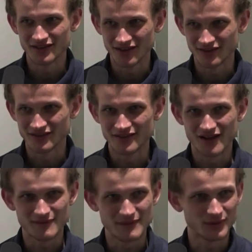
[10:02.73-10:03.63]

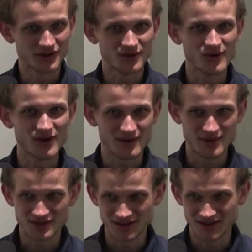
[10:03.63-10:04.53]
then people can go
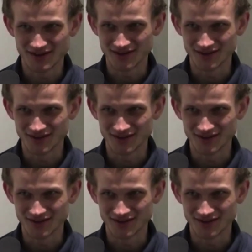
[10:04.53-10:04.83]
comment on it, and